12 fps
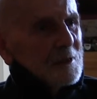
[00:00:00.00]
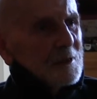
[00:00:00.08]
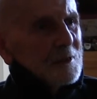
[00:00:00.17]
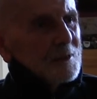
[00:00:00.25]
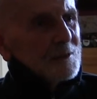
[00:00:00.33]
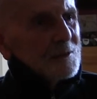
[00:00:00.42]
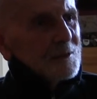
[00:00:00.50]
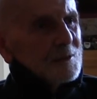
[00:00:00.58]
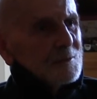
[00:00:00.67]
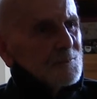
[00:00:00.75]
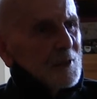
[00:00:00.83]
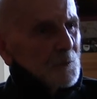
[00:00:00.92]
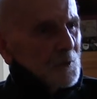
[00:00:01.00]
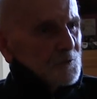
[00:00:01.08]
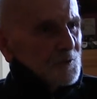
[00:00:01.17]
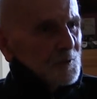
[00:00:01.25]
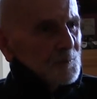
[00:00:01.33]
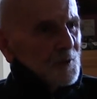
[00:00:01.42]
And that
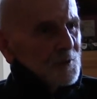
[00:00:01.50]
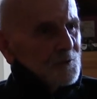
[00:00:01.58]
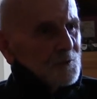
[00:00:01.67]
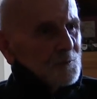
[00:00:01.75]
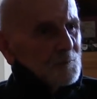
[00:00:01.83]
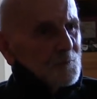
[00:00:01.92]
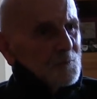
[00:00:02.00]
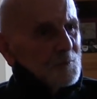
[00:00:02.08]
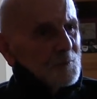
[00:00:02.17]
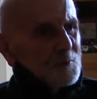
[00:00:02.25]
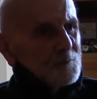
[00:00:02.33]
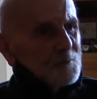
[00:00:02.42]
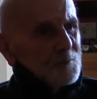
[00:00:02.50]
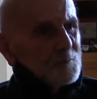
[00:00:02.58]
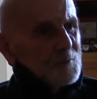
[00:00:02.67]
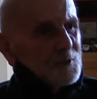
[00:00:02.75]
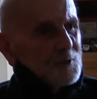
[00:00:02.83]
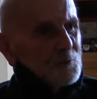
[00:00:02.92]
wasn't a pleasant
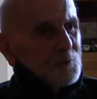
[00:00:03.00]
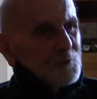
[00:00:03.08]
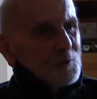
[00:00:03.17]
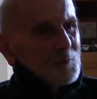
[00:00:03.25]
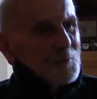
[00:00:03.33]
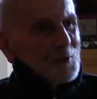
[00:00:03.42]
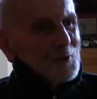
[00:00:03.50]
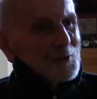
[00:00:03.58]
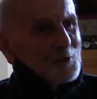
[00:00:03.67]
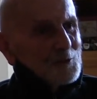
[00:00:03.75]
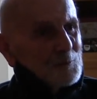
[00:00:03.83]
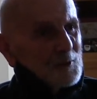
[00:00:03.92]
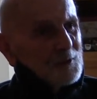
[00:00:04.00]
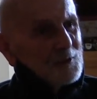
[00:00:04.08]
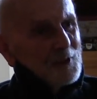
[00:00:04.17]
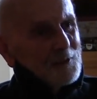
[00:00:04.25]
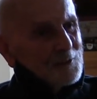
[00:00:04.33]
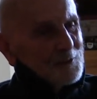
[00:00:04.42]
meeting with the Americans, but
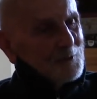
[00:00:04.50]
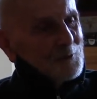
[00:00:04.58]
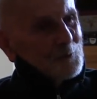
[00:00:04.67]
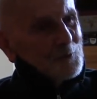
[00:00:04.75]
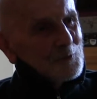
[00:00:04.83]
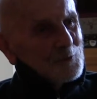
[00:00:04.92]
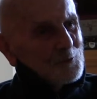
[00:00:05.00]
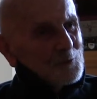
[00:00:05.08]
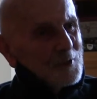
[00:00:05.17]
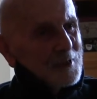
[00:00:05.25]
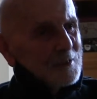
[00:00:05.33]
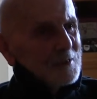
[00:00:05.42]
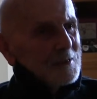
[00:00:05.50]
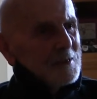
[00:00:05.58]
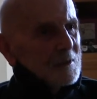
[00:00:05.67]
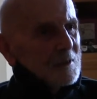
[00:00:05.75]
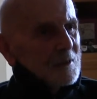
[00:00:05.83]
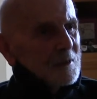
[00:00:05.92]
nothing to do with this or that.
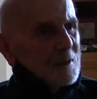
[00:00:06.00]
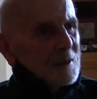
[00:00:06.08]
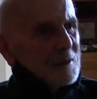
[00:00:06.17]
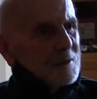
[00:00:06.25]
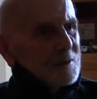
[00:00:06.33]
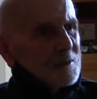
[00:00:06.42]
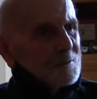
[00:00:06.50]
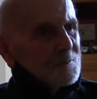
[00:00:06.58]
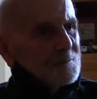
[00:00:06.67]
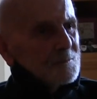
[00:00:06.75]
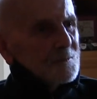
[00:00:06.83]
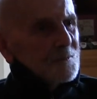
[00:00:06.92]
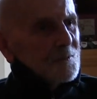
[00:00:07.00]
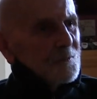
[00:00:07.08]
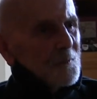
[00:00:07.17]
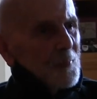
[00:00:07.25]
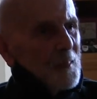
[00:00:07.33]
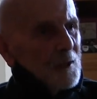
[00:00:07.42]
I
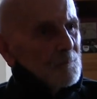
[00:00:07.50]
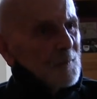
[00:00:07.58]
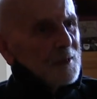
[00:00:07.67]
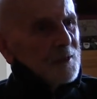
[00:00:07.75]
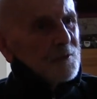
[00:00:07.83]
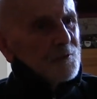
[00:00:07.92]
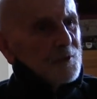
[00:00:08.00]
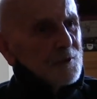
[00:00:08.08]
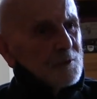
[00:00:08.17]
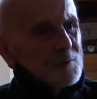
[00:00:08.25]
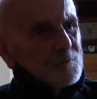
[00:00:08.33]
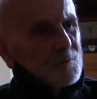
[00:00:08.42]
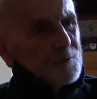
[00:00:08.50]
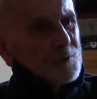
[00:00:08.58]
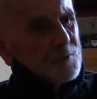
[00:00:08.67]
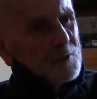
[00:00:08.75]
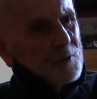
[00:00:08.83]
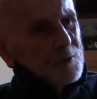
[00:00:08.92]
admired
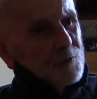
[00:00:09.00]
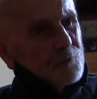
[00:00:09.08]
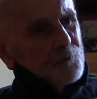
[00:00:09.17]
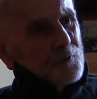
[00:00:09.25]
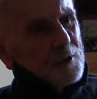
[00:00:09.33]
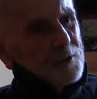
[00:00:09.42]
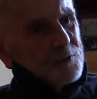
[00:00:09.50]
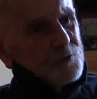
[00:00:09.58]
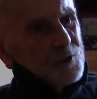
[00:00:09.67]
their flying